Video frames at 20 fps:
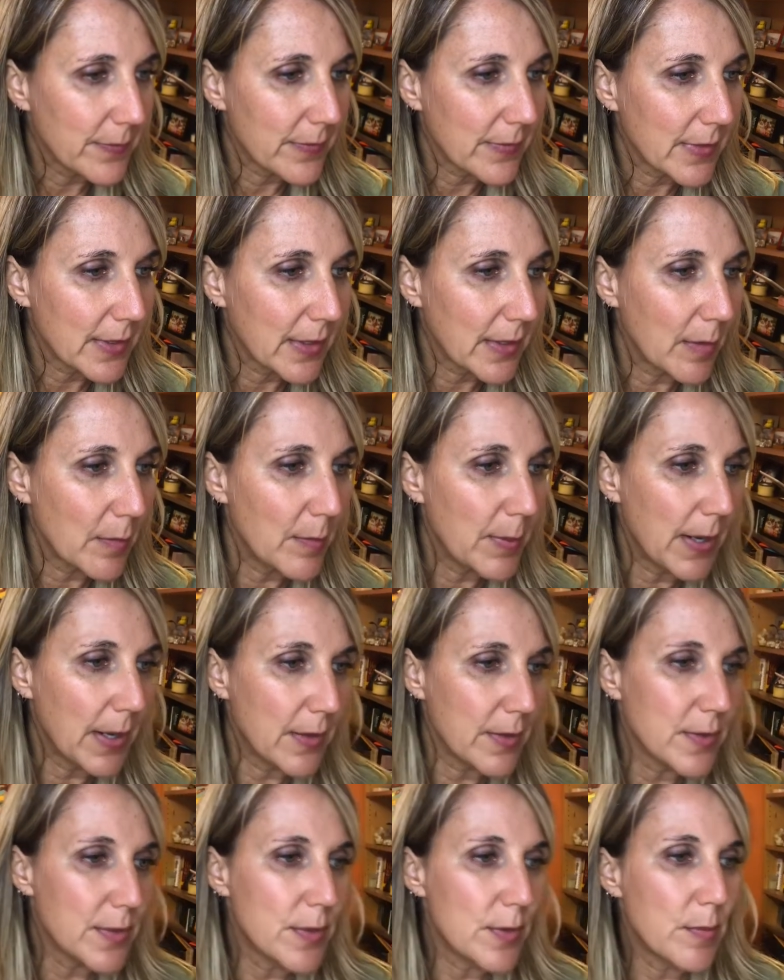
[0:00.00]

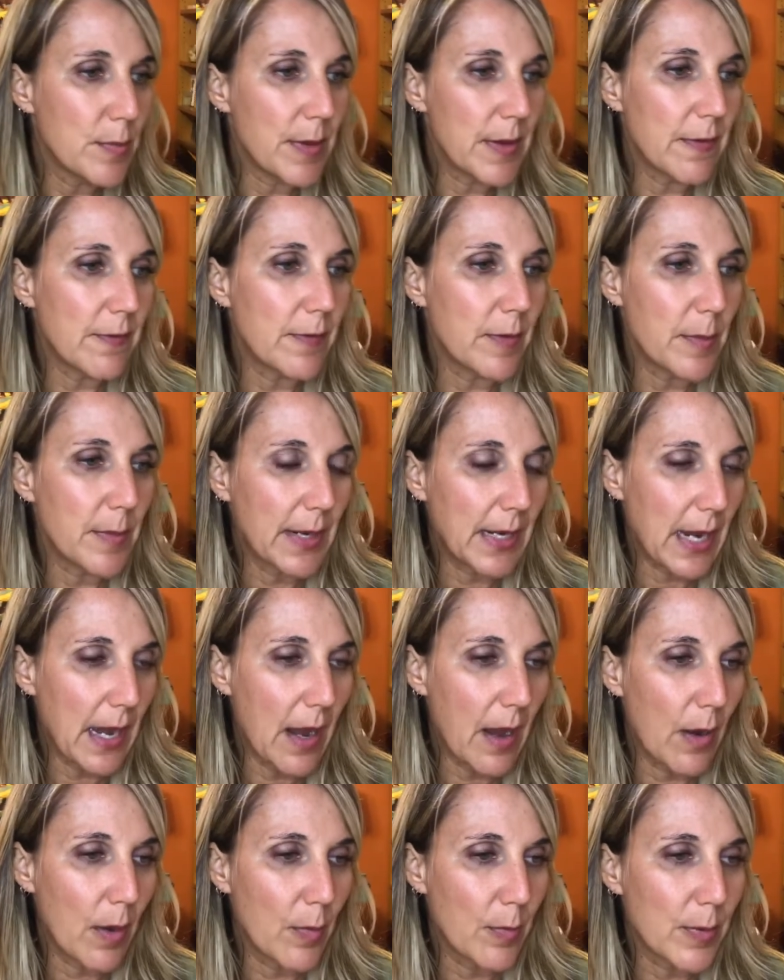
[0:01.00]
Compared to beef from a
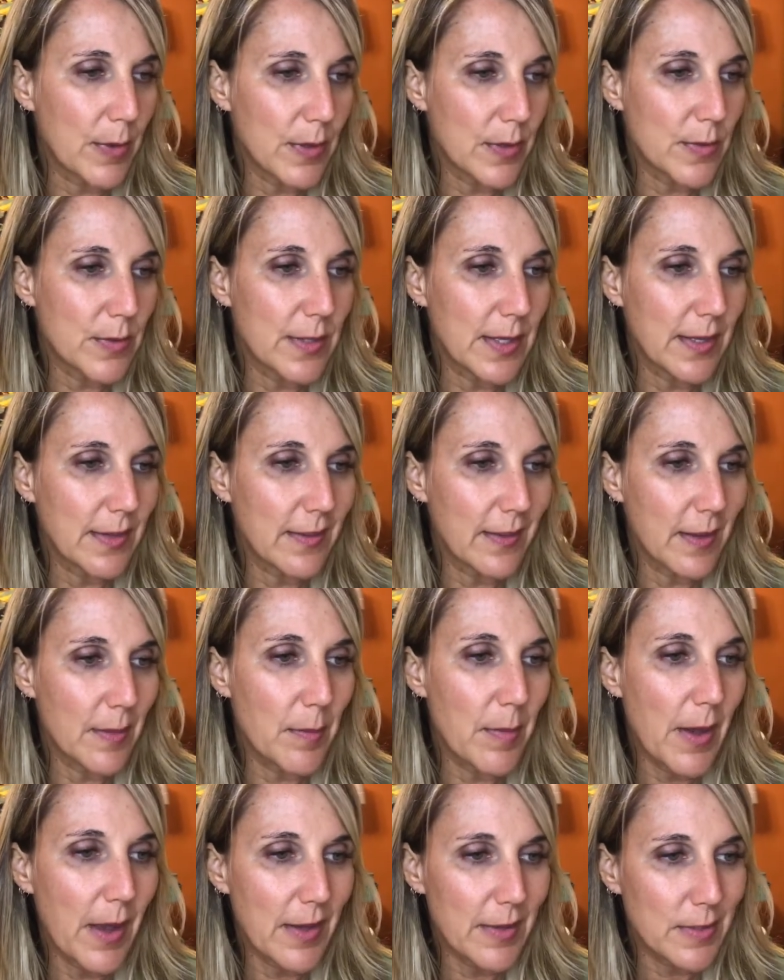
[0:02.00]
cow, producing the
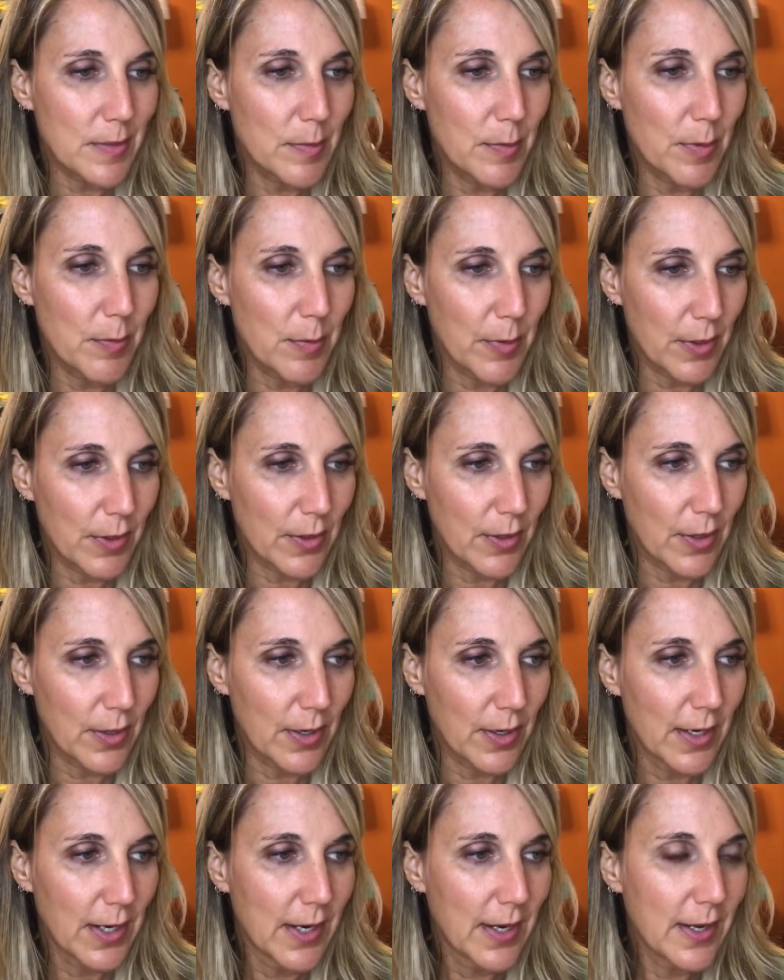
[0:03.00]
Impossible
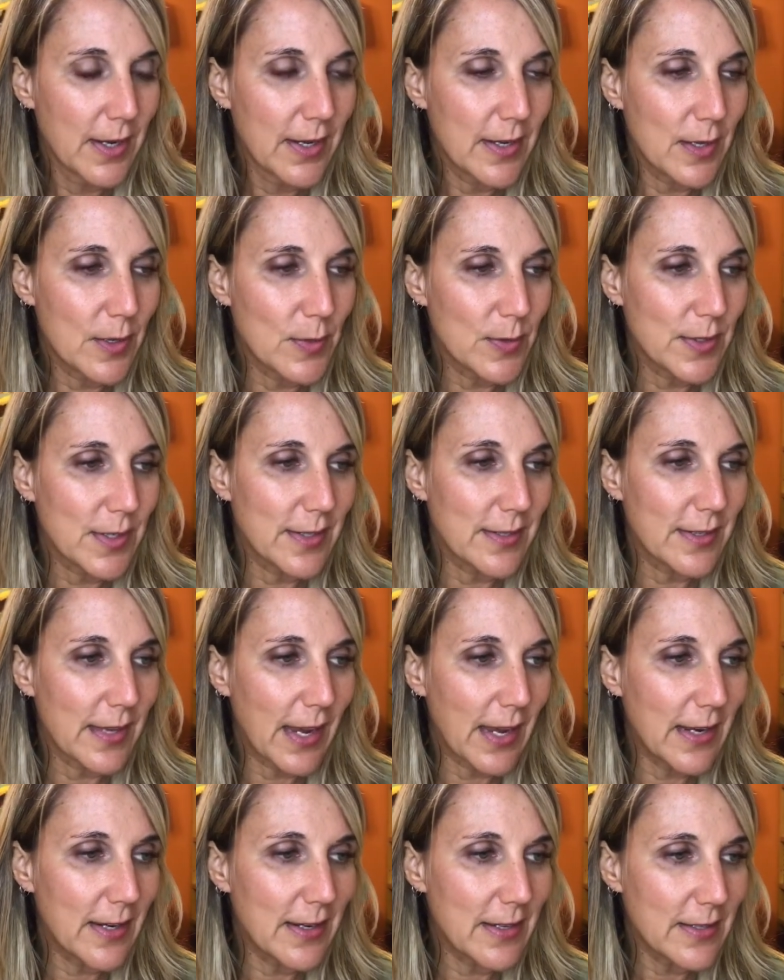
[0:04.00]
Burger uses
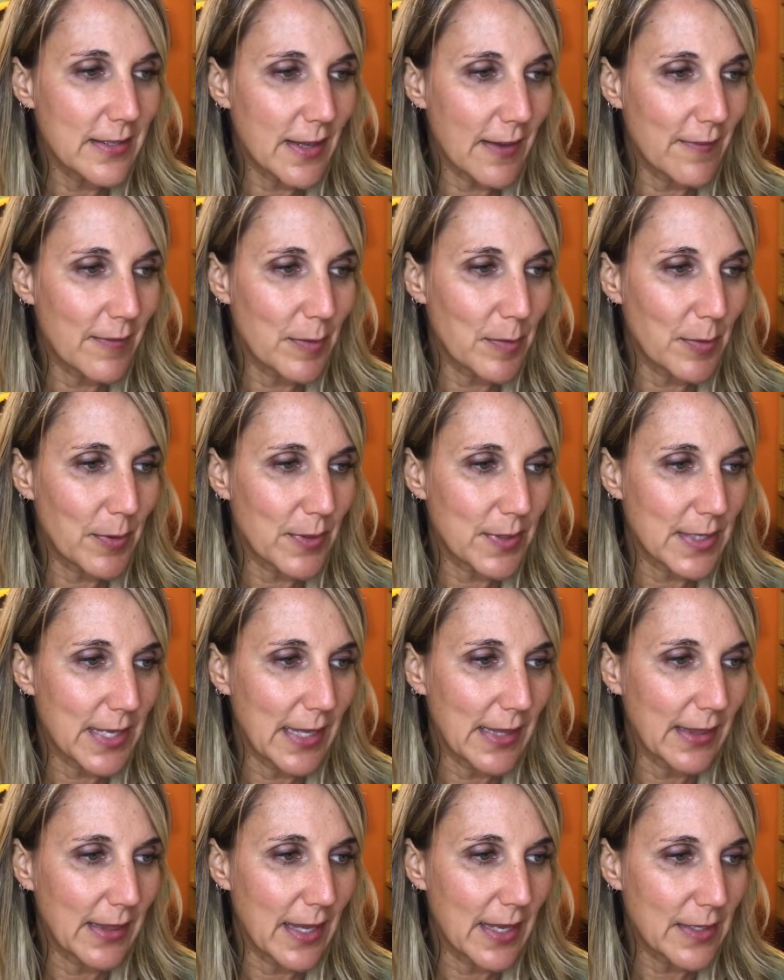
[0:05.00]

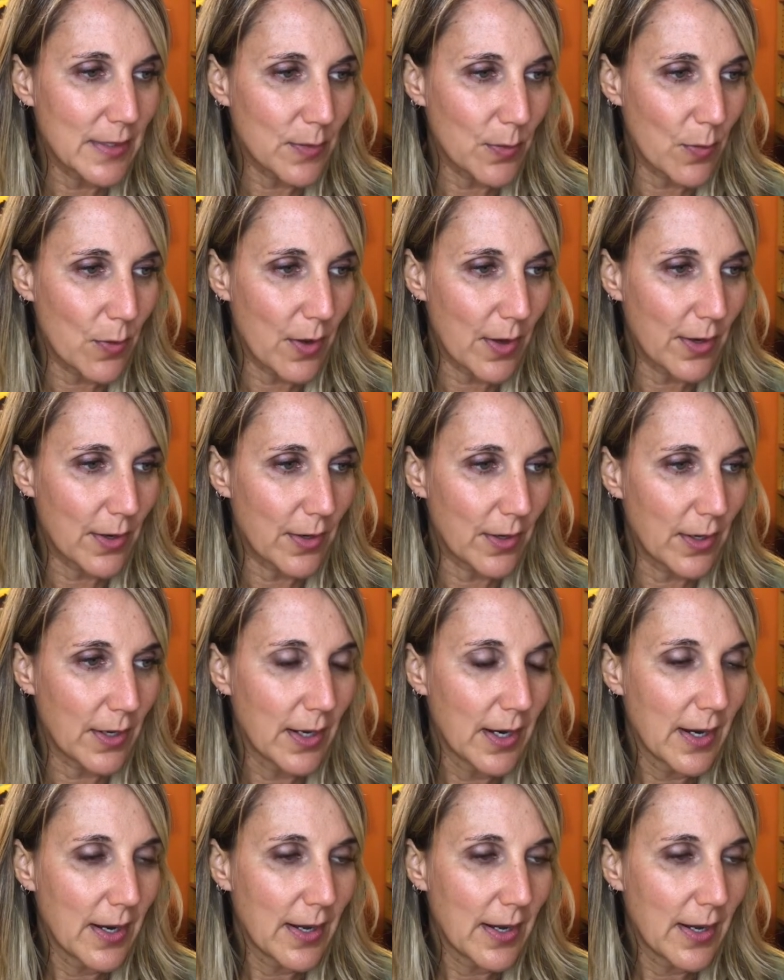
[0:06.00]
87% less water,